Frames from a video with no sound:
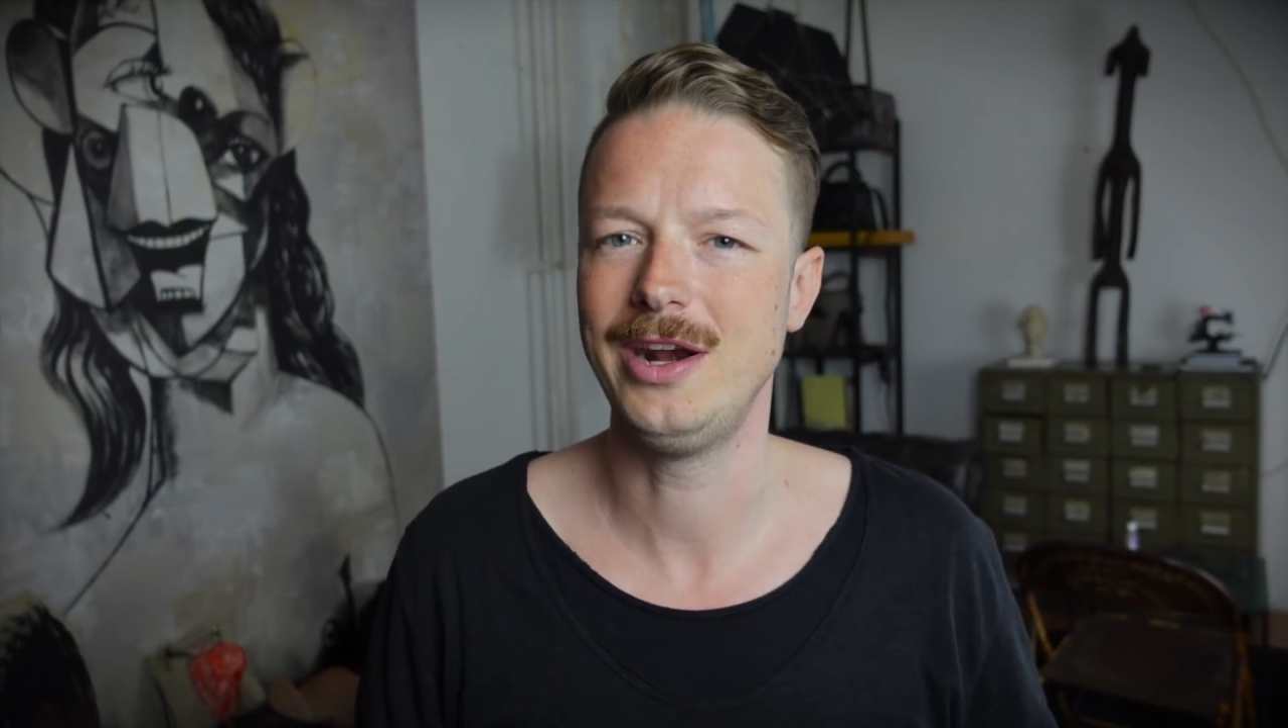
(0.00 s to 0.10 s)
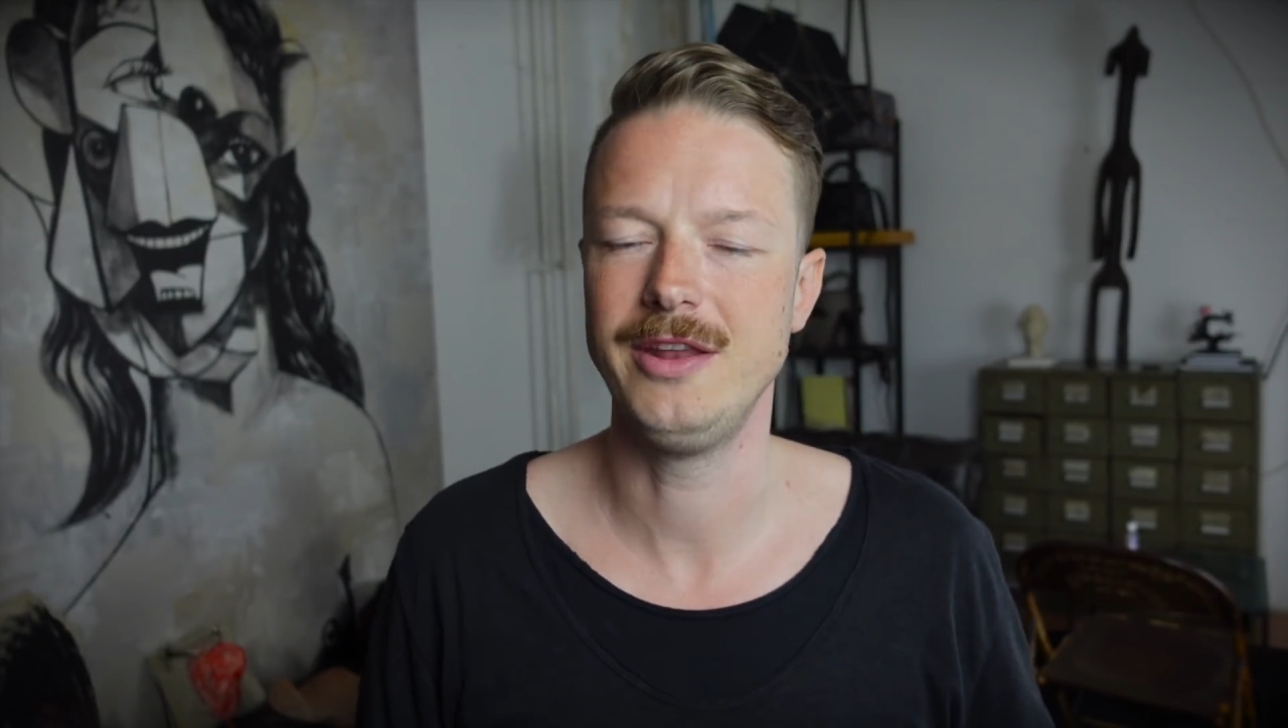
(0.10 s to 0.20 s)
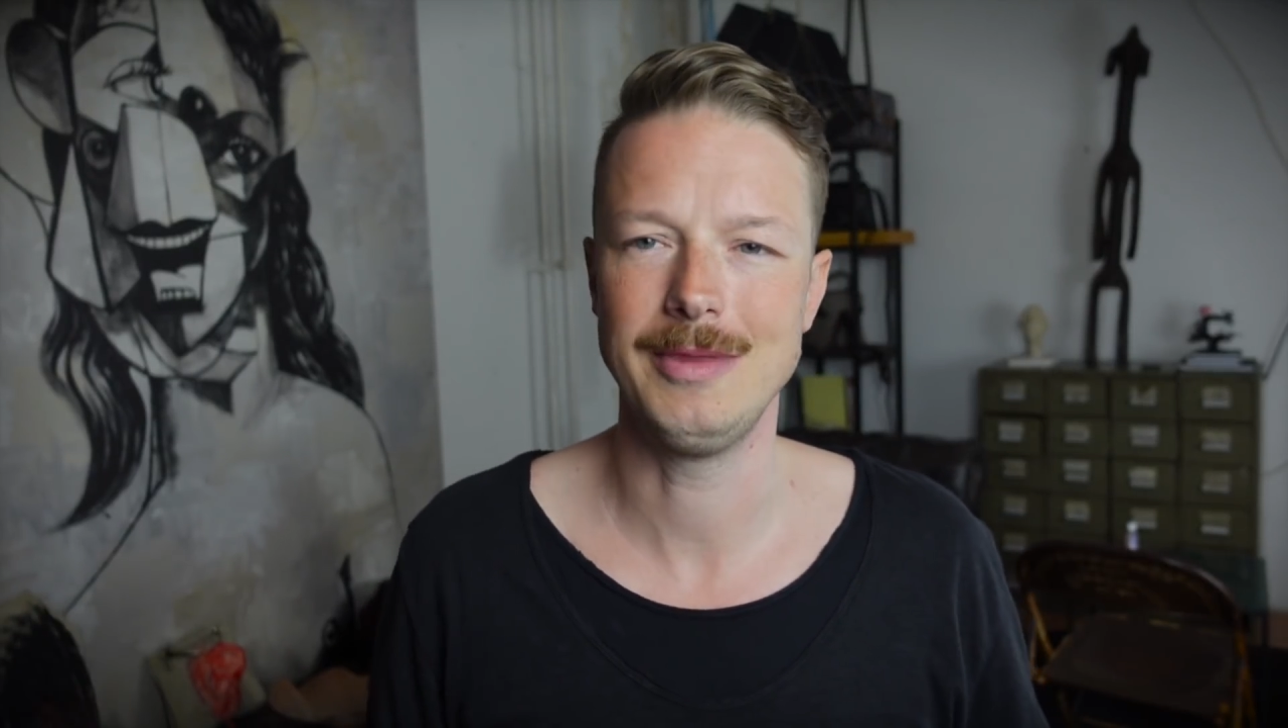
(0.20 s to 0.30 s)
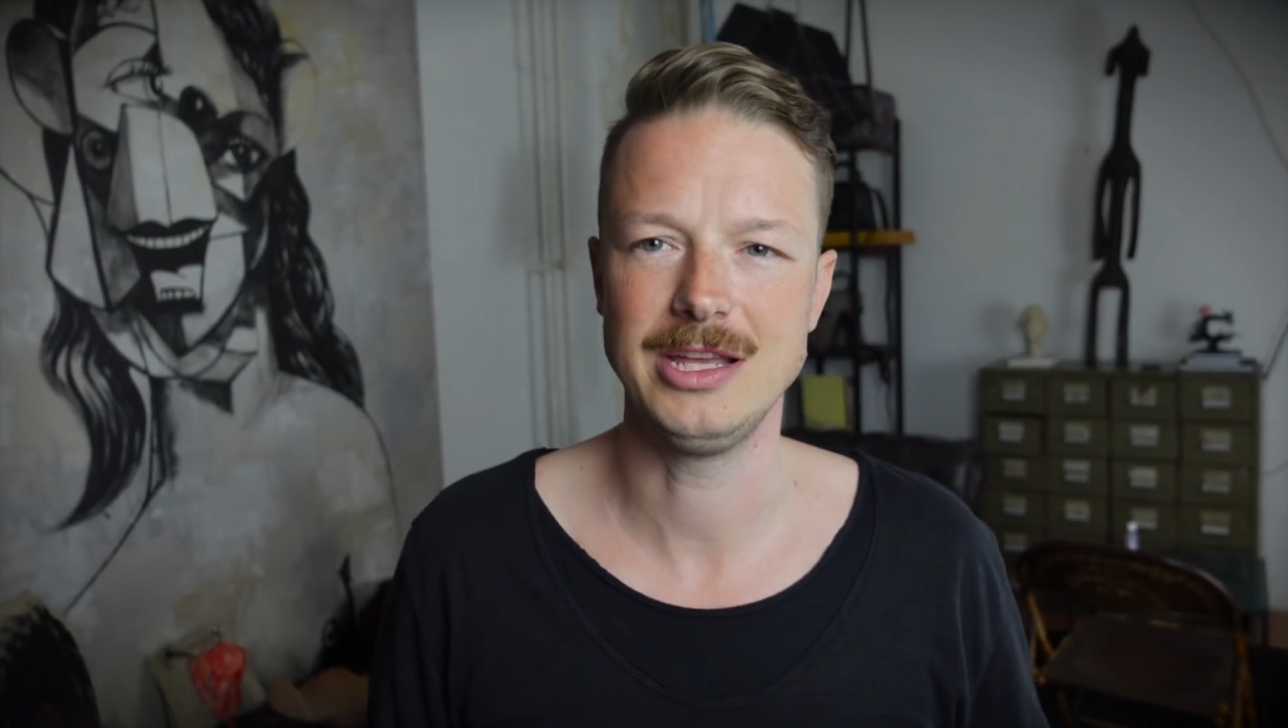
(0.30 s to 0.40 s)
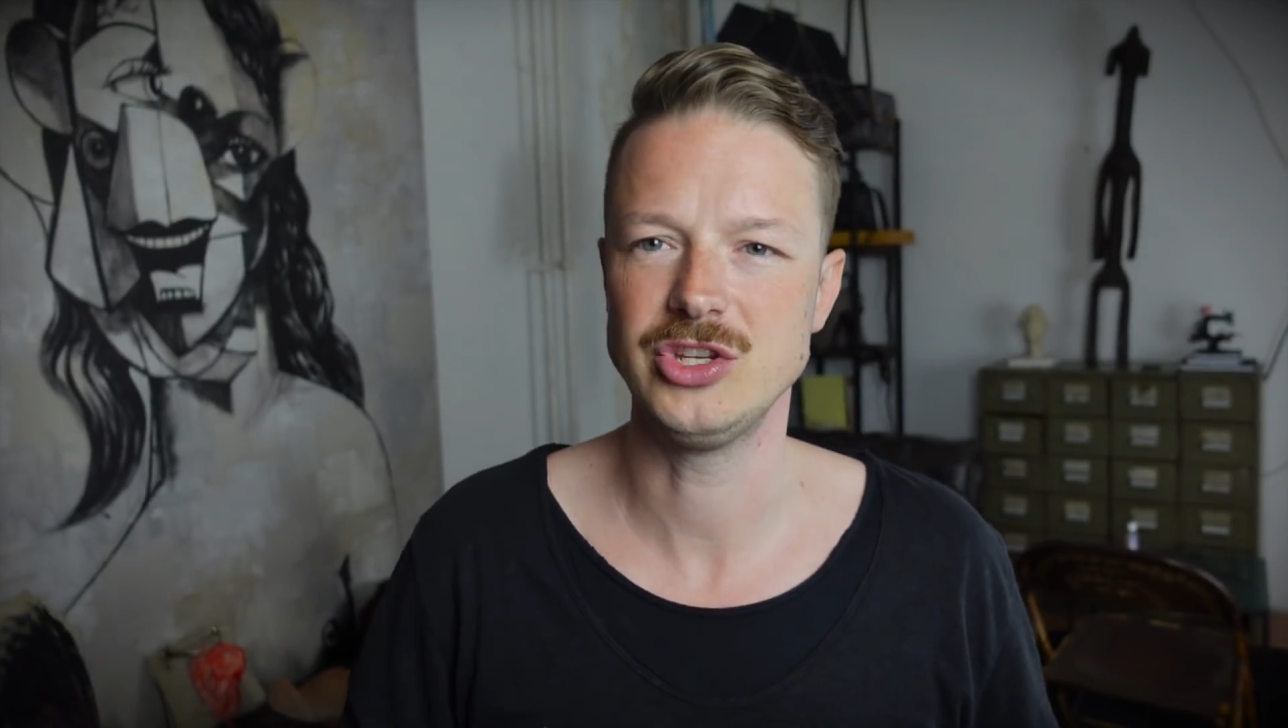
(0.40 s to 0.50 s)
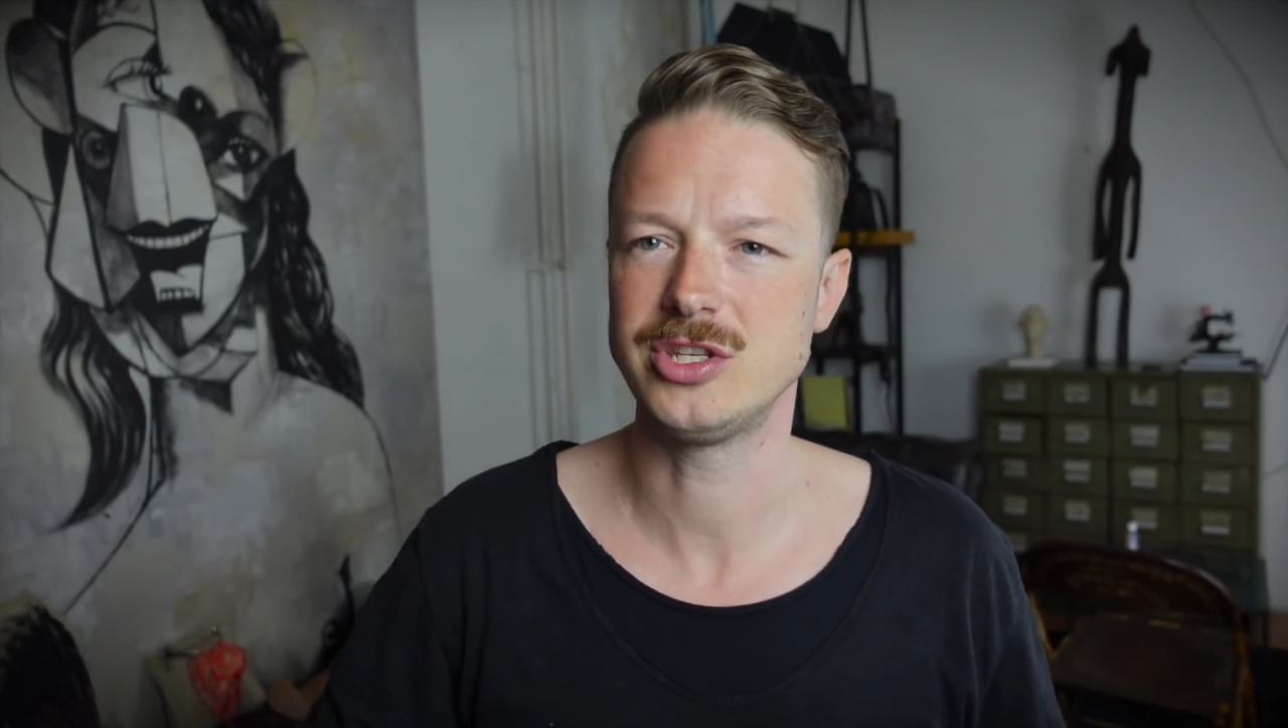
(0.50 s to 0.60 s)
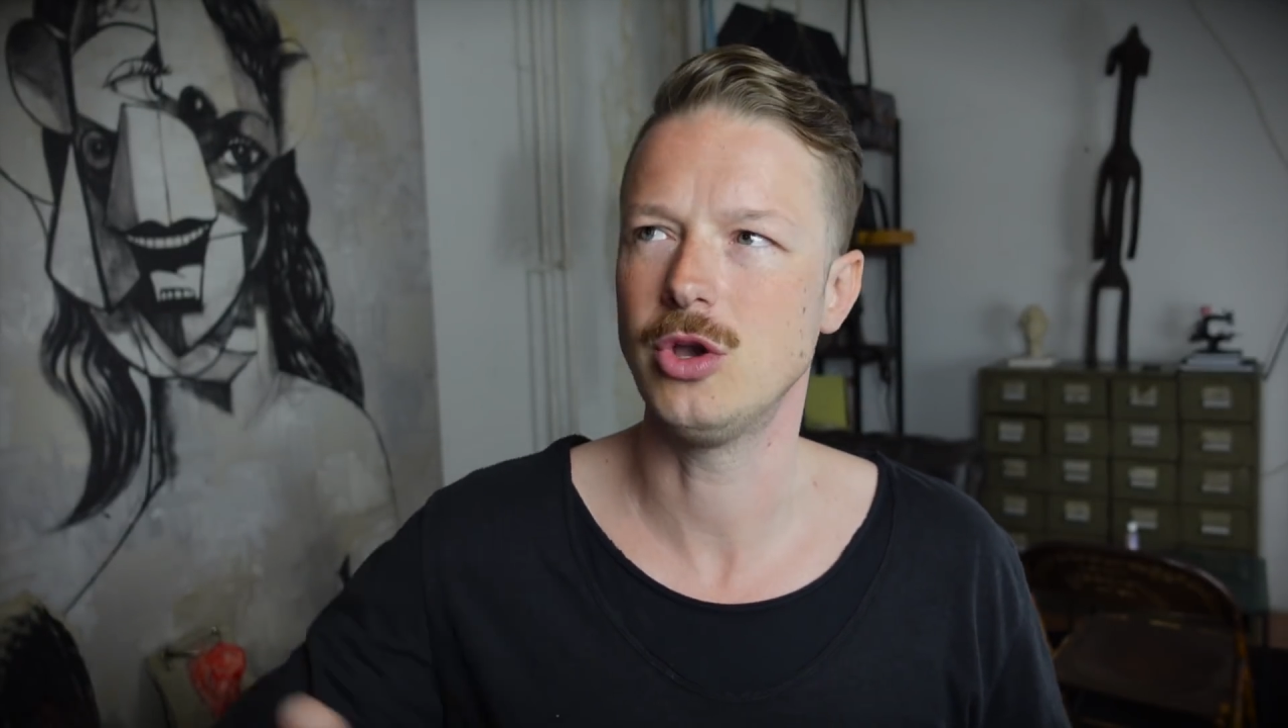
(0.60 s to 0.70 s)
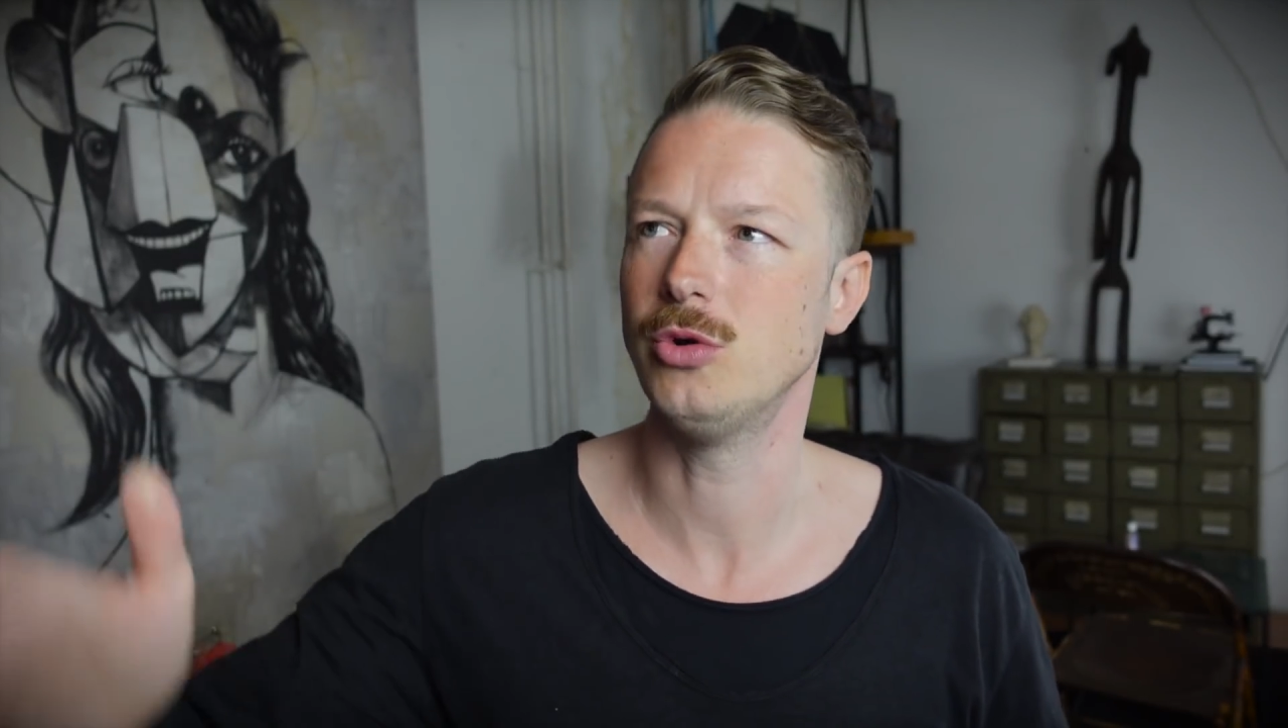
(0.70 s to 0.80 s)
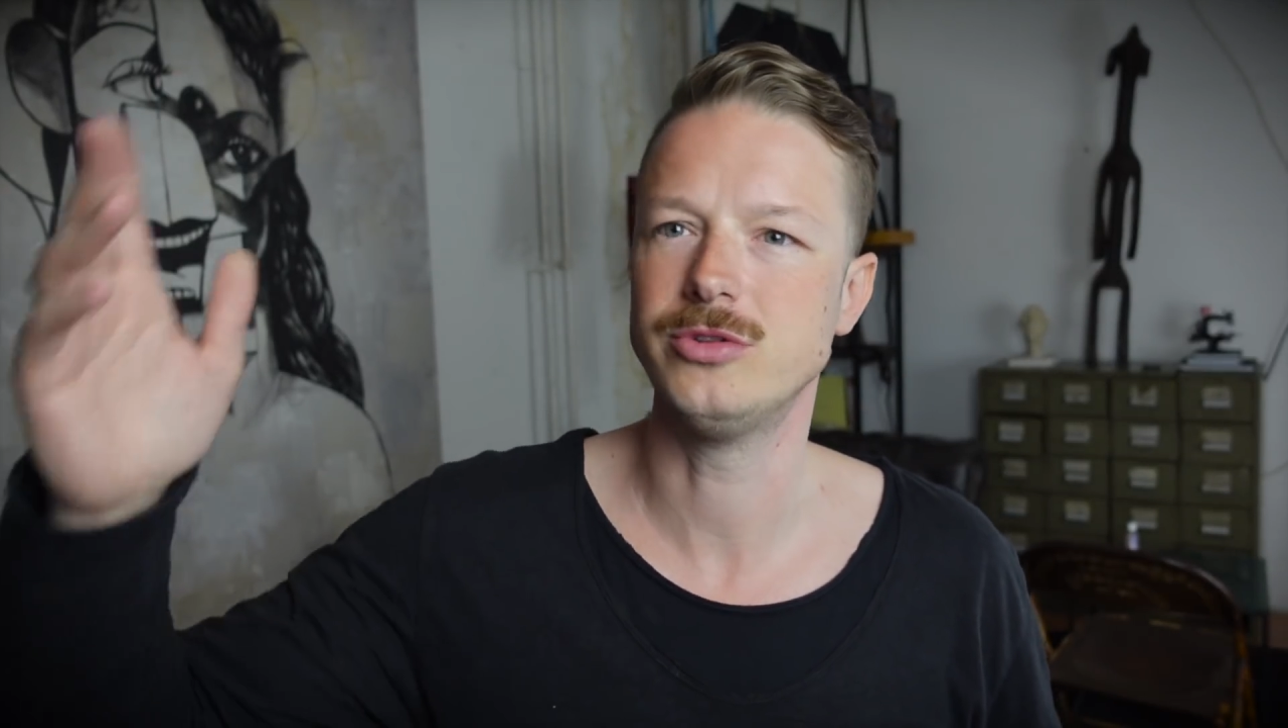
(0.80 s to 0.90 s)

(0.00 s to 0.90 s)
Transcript: them like just going